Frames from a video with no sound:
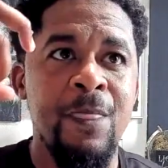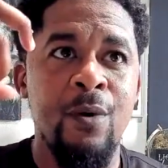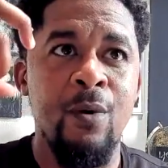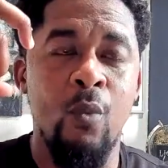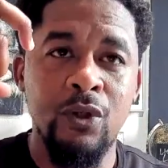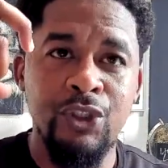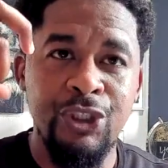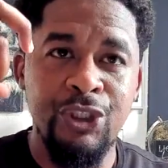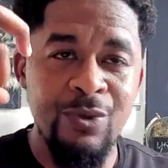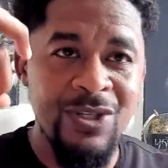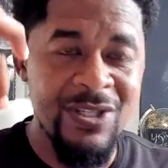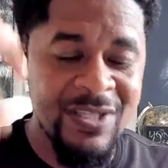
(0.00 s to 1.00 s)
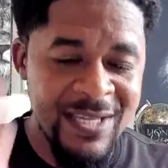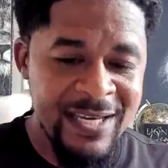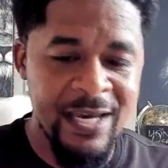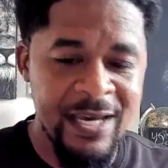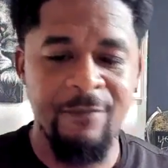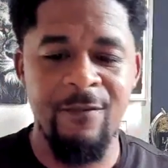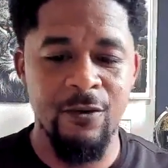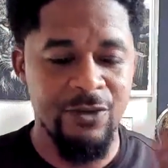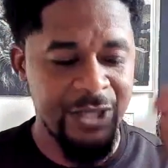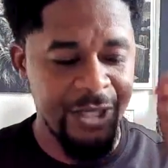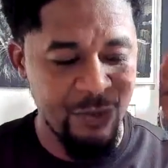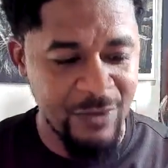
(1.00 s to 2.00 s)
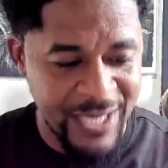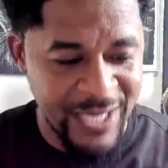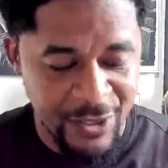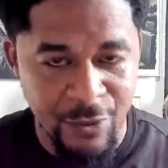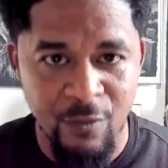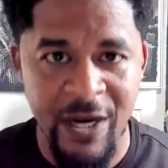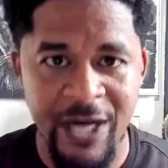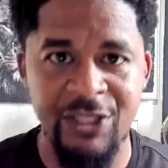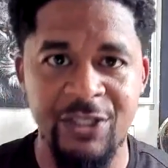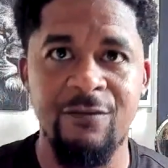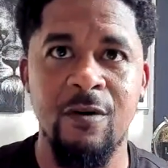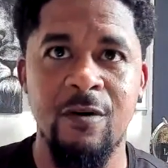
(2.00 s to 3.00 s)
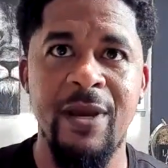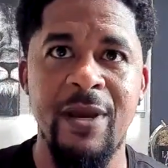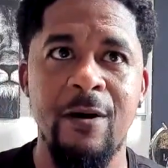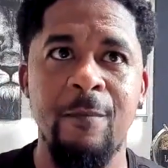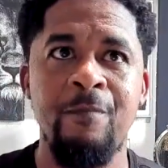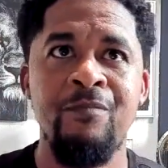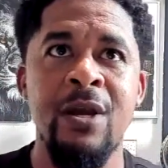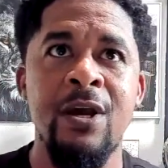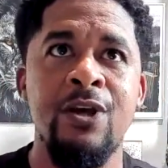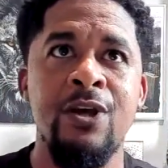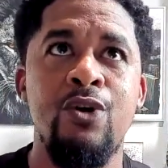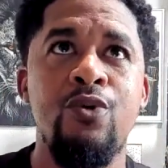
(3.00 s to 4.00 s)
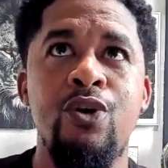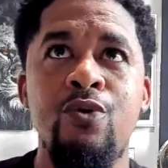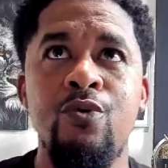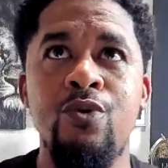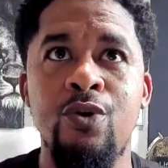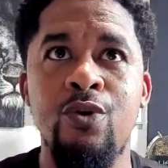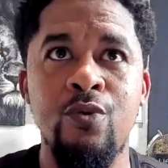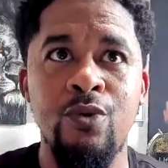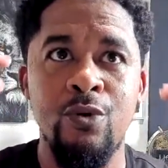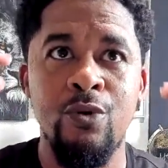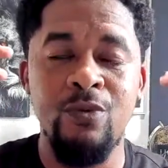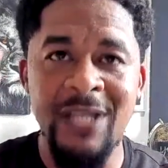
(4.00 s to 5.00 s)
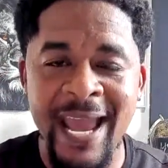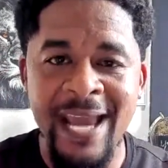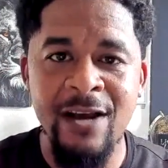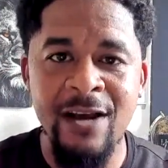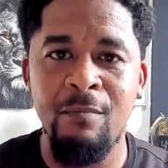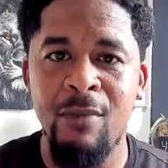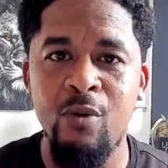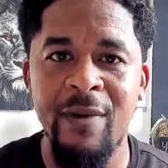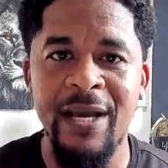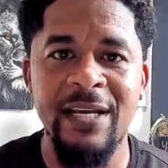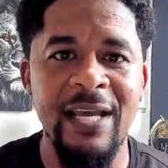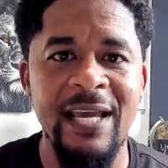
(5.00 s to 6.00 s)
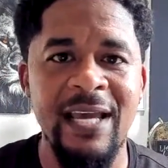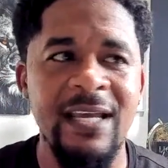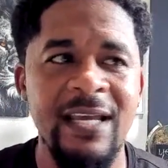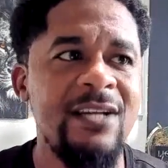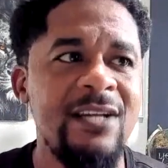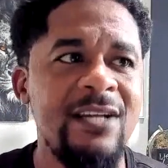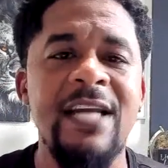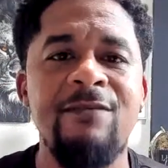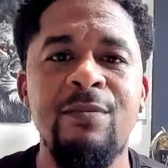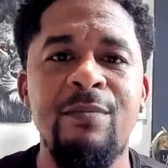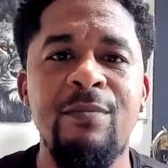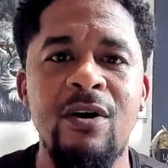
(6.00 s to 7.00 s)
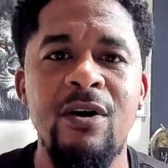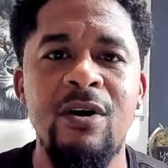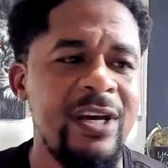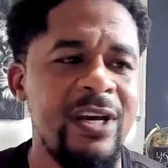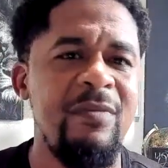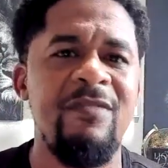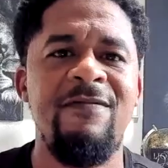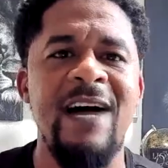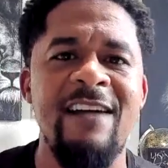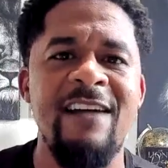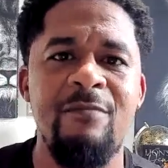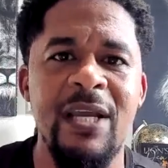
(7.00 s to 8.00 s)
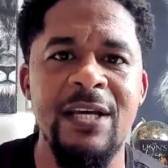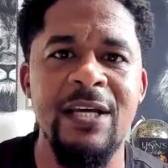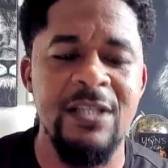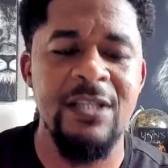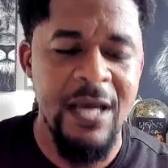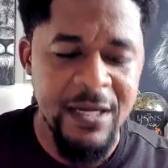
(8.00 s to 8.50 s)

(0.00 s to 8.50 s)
Once you seek him first and you get direction from him, you take a moment. It doesn't have to be long. It can be 5 minutes.